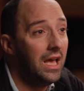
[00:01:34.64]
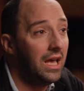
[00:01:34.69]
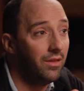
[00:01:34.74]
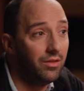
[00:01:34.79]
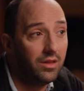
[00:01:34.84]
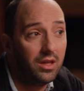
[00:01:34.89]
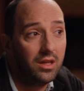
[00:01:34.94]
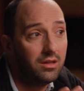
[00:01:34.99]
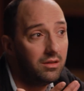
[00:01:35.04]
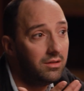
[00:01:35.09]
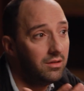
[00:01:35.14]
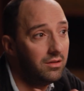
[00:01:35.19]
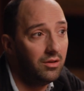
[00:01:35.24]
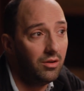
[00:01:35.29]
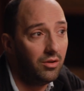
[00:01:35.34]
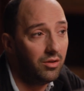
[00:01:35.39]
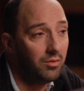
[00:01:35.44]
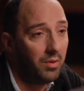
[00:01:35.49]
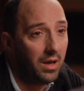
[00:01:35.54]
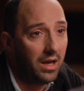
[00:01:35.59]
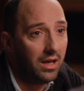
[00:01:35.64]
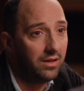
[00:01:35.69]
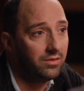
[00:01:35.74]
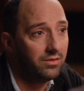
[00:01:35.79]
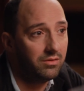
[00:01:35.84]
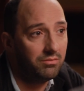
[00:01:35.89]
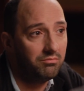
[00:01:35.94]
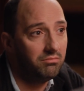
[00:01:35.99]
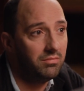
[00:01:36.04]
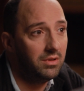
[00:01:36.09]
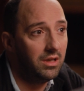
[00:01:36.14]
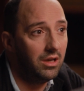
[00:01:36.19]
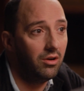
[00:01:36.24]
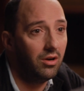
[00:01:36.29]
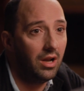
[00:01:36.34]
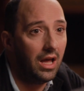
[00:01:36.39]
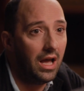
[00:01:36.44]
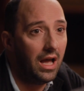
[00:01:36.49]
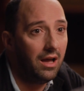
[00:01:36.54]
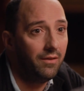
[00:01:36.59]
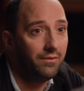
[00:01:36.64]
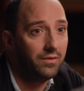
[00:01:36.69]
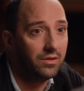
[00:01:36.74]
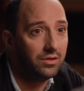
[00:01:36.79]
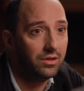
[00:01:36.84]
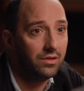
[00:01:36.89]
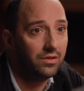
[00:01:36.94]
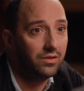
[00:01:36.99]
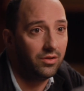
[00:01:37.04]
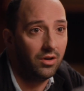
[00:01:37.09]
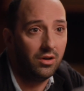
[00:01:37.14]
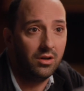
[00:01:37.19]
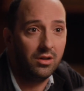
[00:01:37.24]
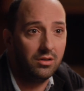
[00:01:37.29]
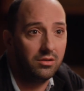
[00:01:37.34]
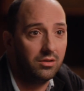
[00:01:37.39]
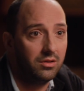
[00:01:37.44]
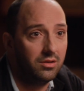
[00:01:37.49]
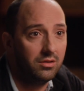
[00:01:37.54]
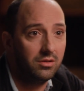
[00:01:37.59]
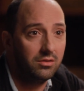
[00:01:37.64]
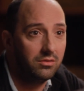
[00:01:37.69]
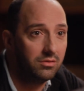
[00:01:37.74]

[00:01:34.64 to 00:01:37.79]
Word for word: And then, you know, the past year and a half, it just started